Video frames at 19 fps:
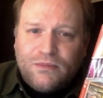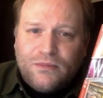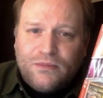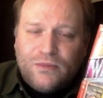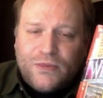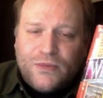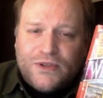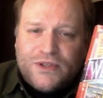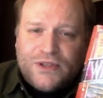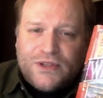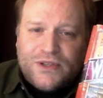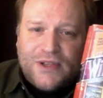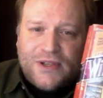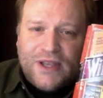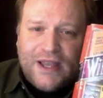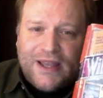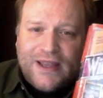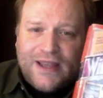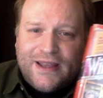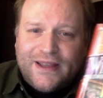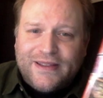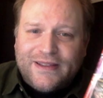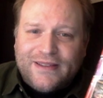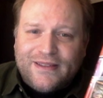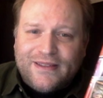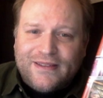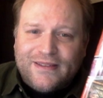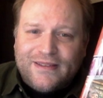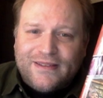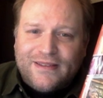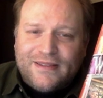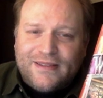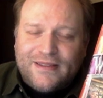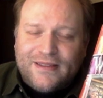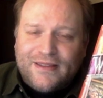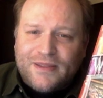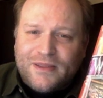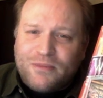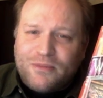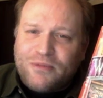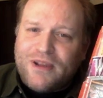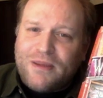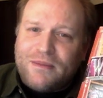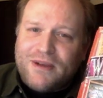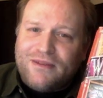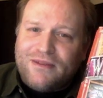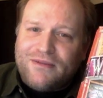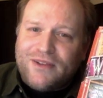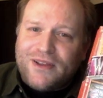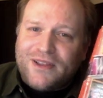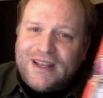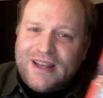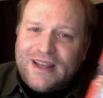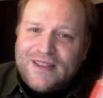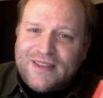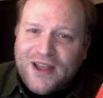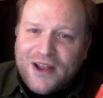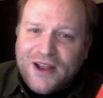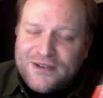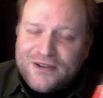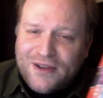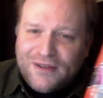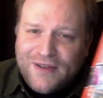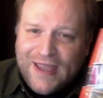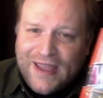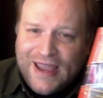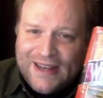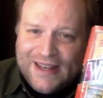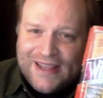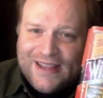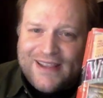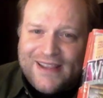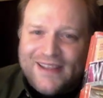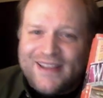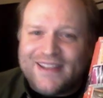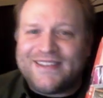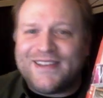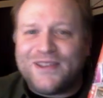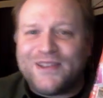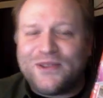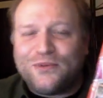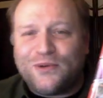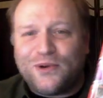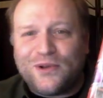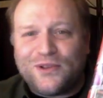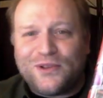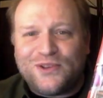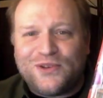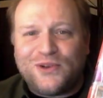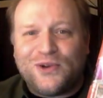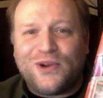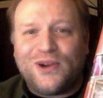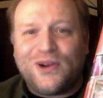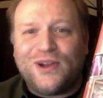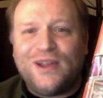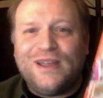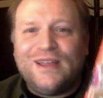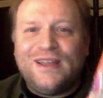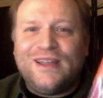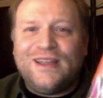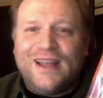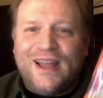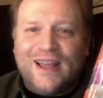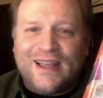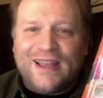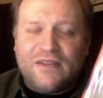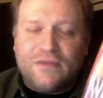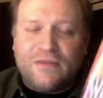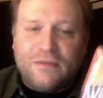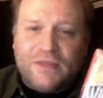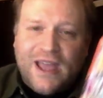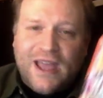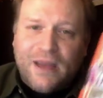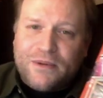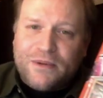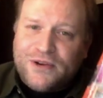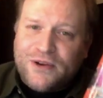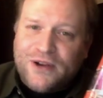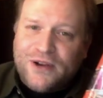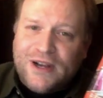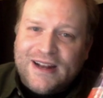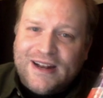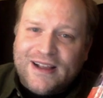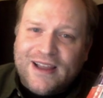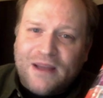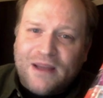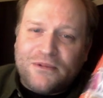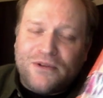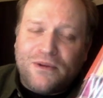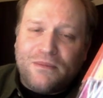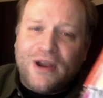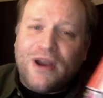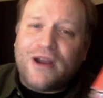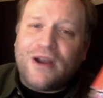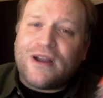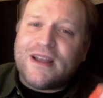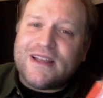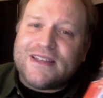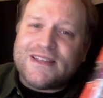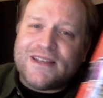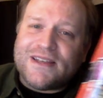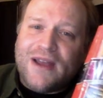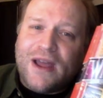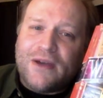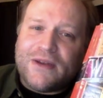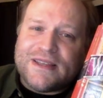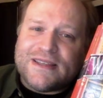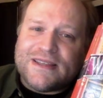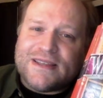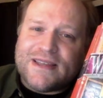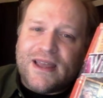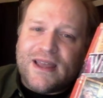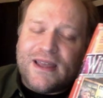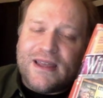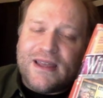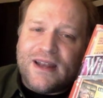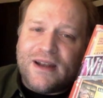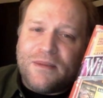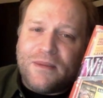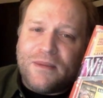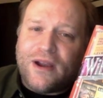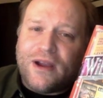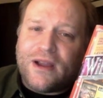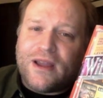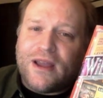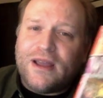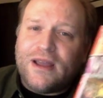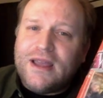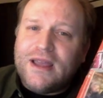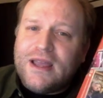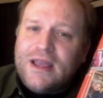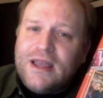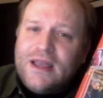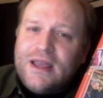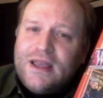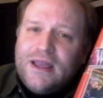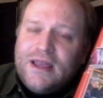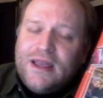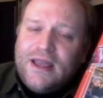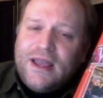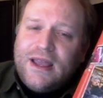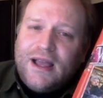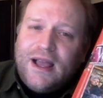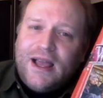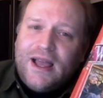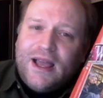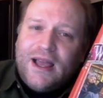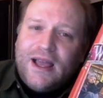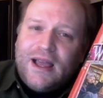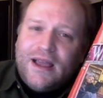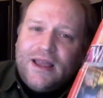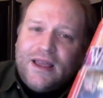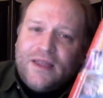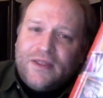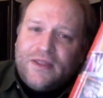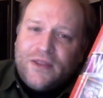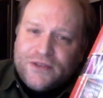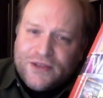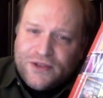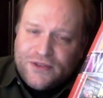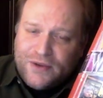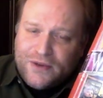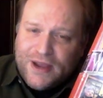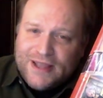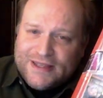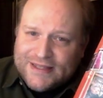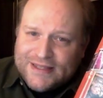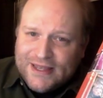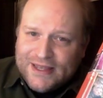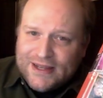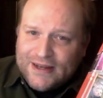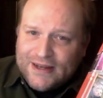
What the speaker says: was the preeminent villain in the country of Haiti until the world tour gave him the opportunity to come to America. So now he's in America. And those are threads that